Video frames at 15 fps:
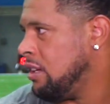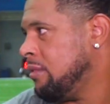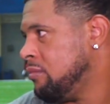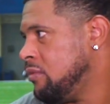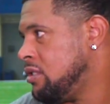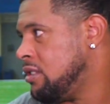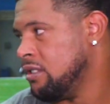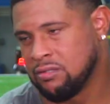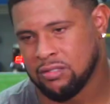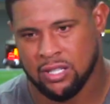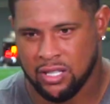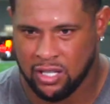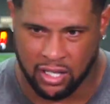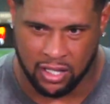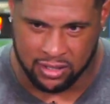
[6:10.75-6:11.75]
Um,
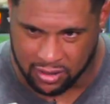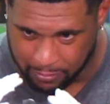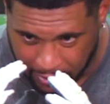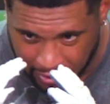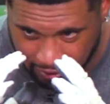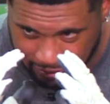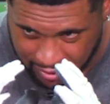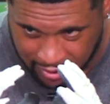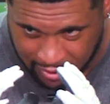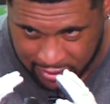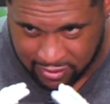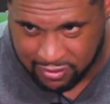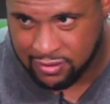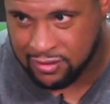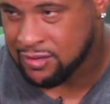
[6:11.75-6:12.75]
it's about this.